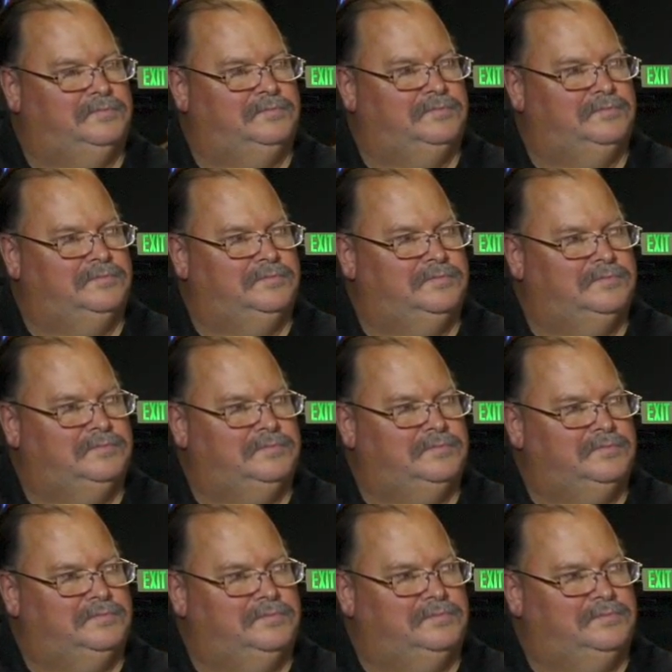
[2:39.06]

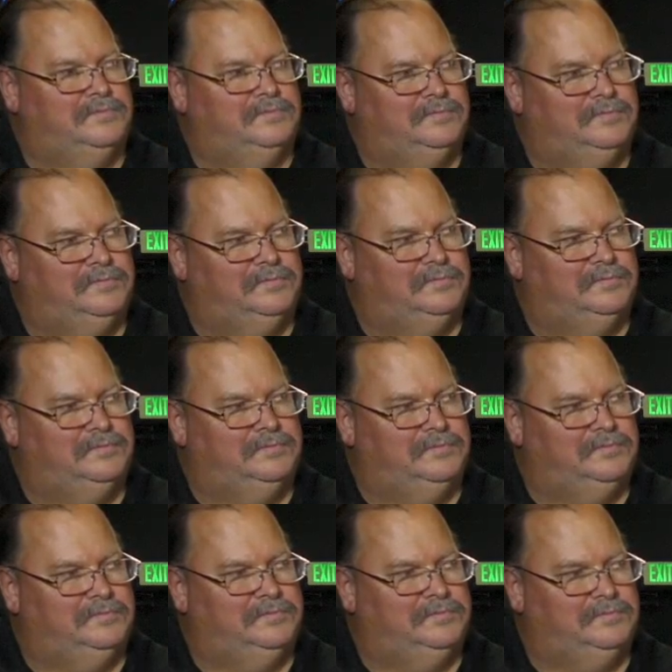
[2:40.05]

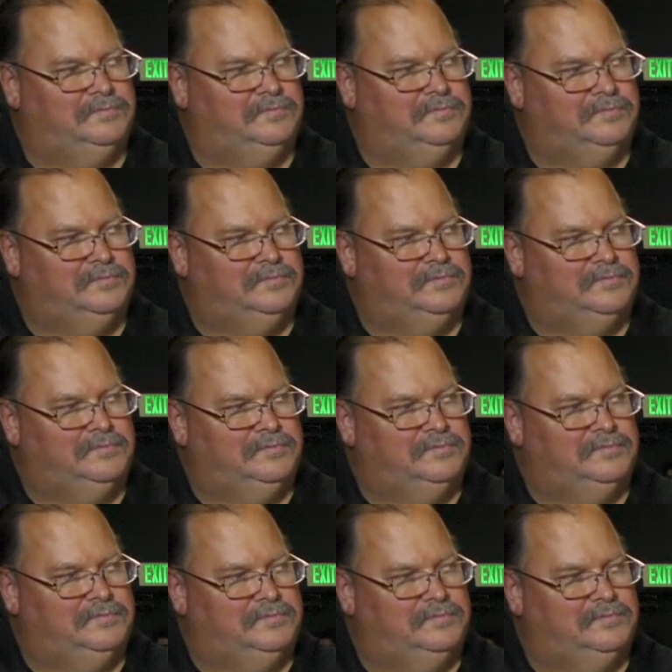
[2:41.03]

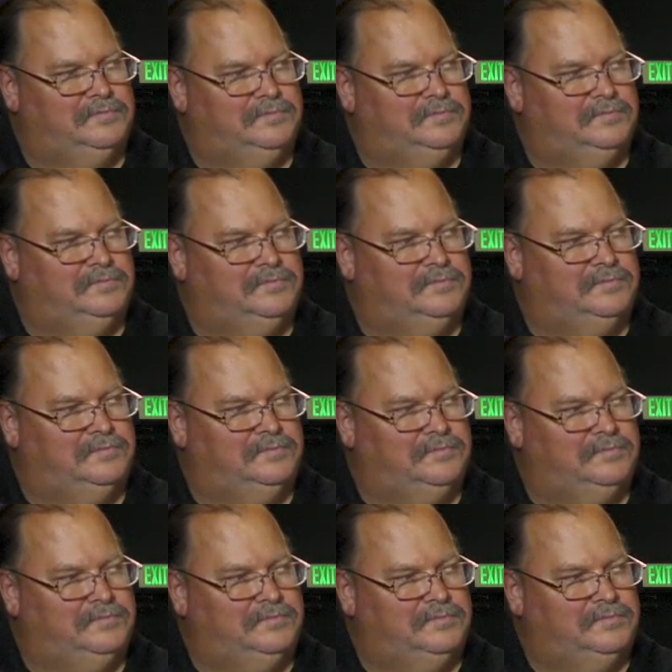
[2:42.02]

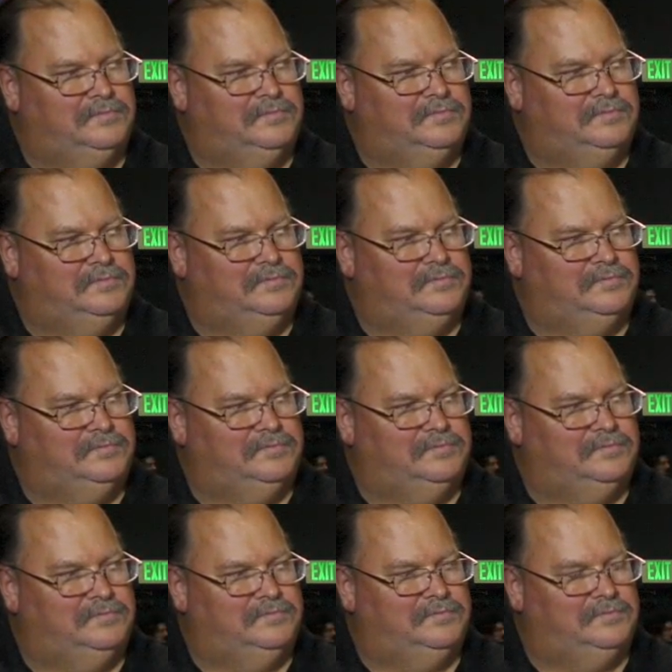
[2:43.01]

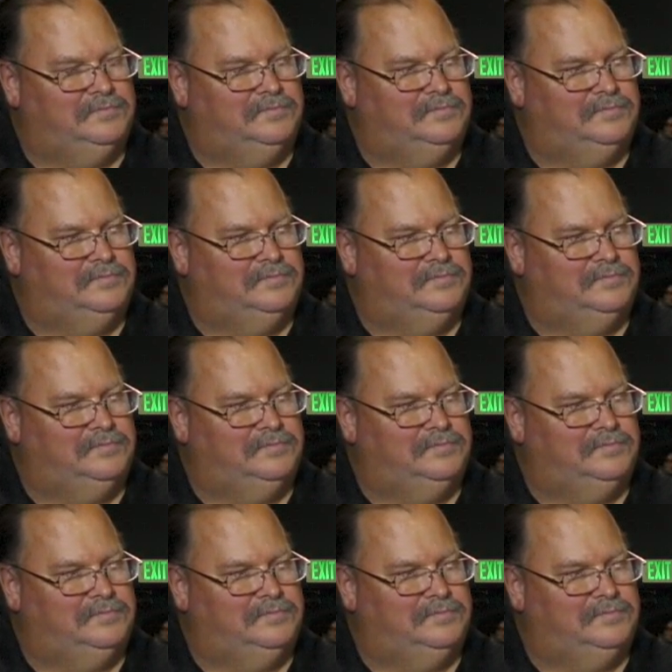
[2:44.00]
No words are spoken by the person on screen.